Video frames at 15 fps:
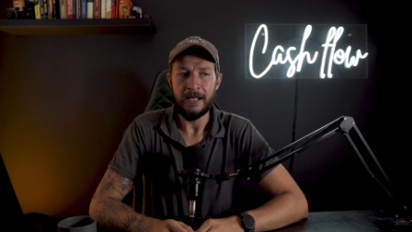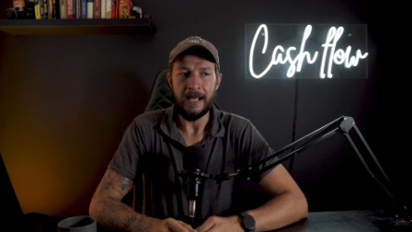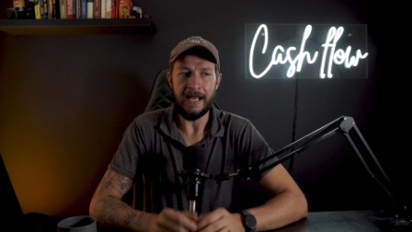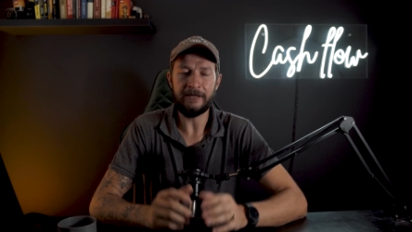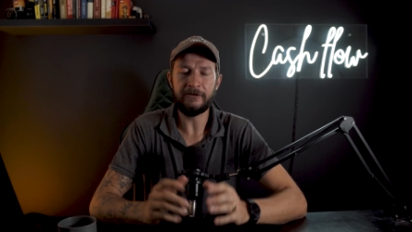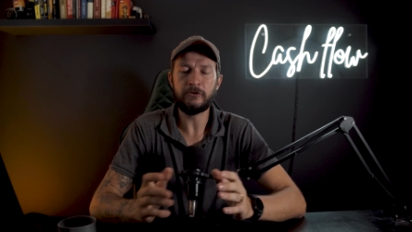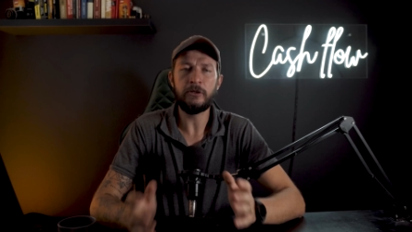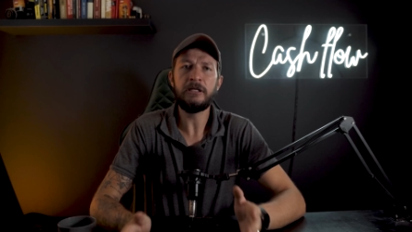
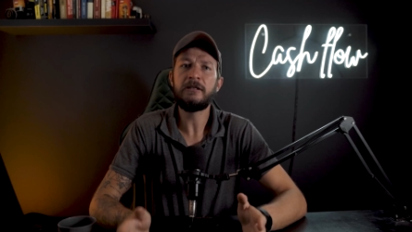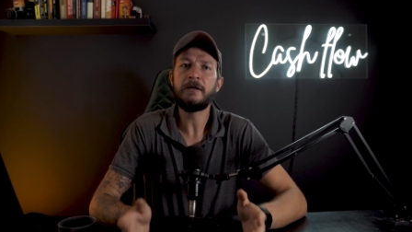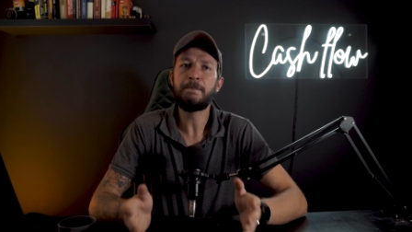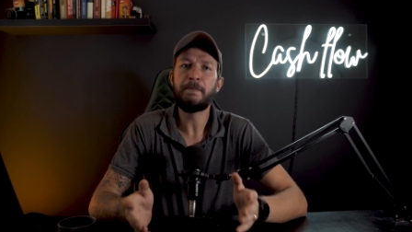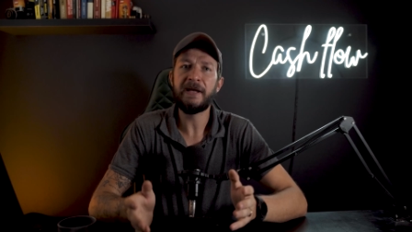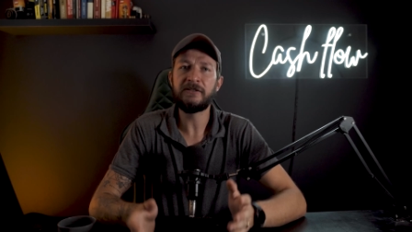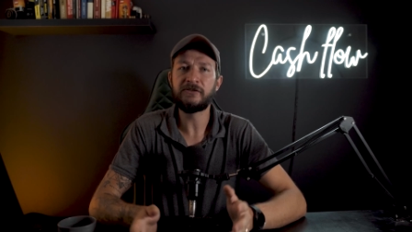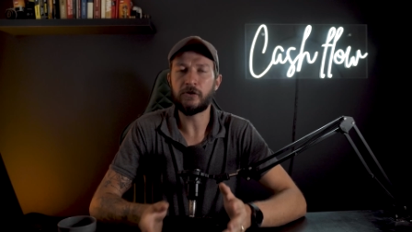and it really
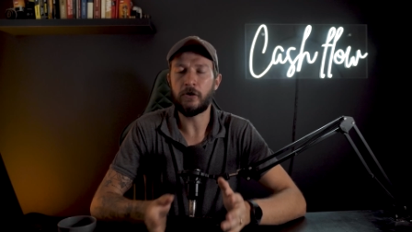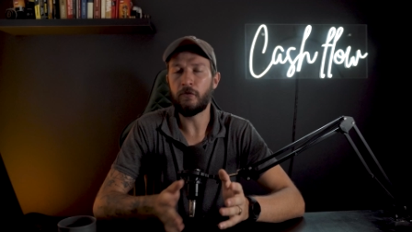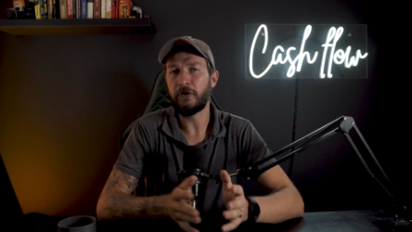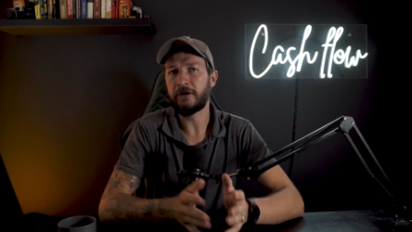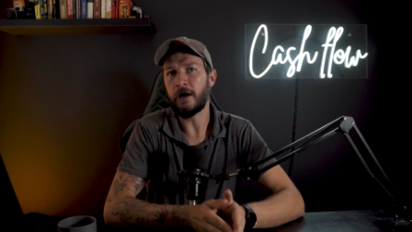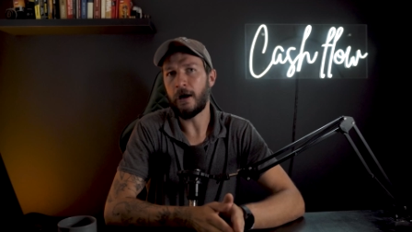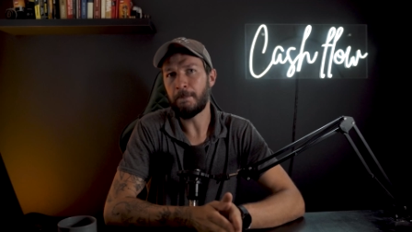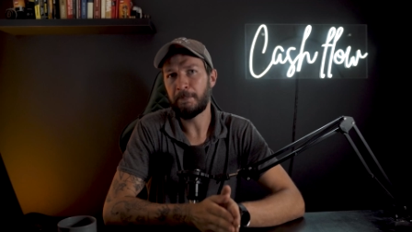depends on the
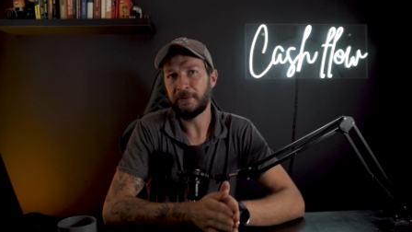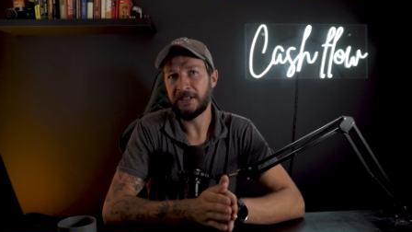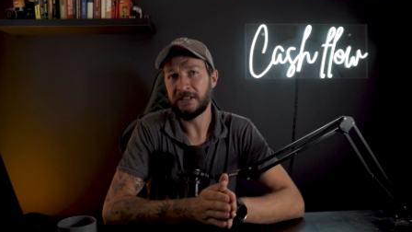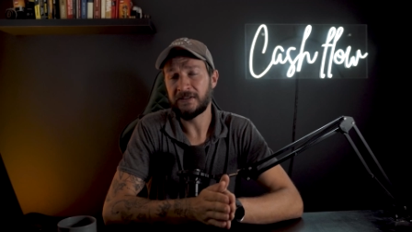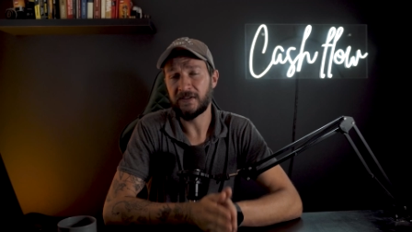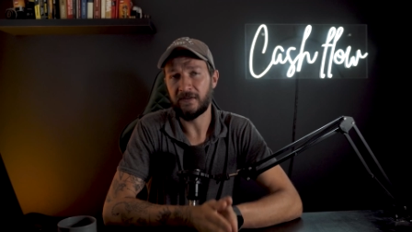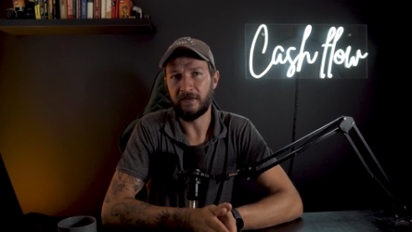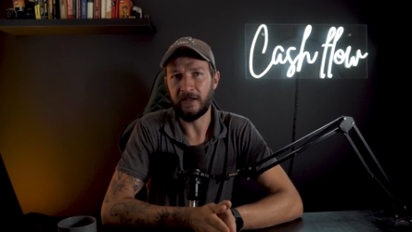
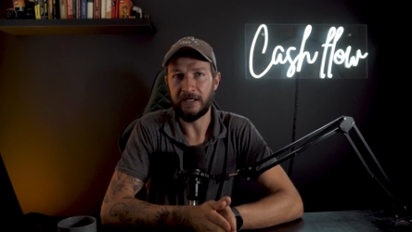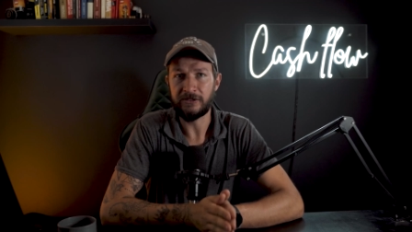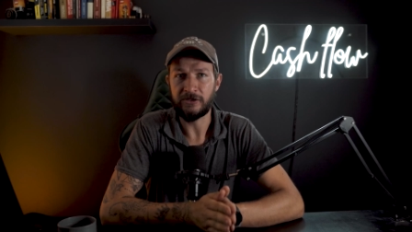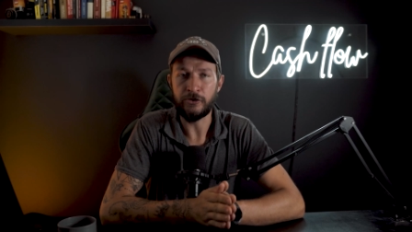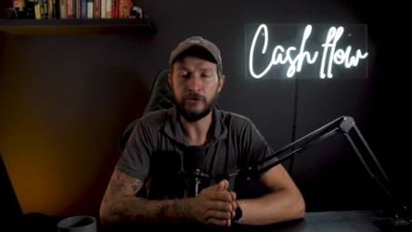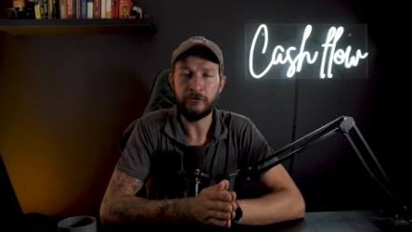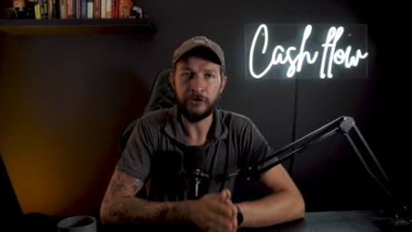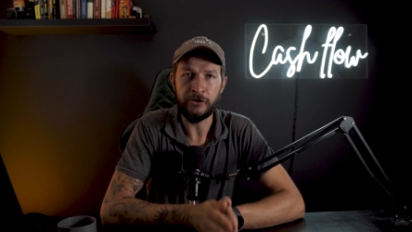companies that
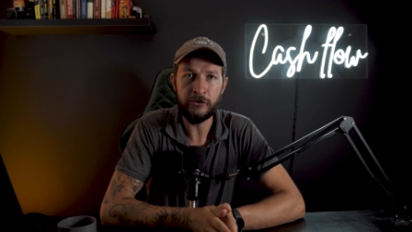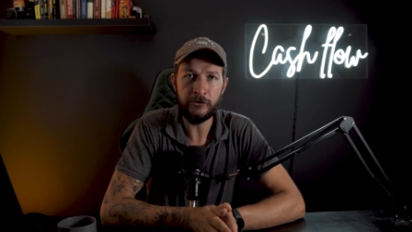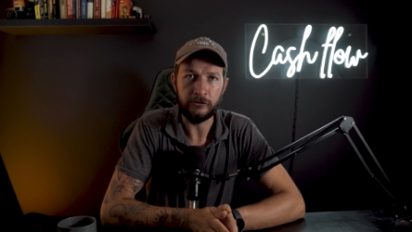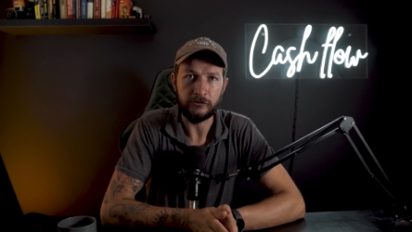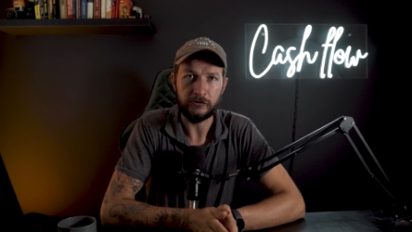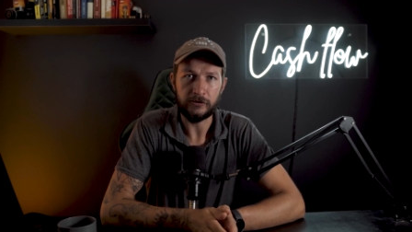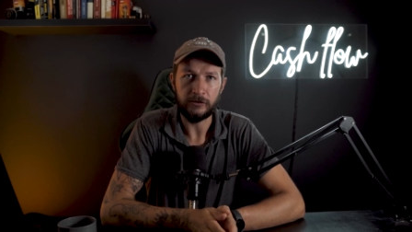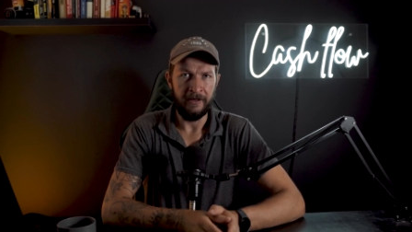you
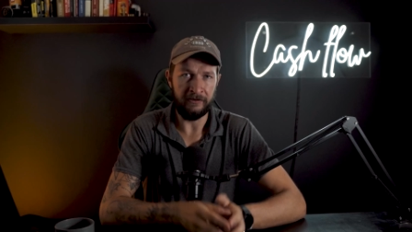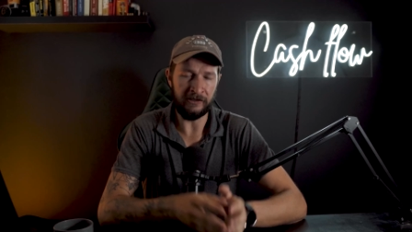use.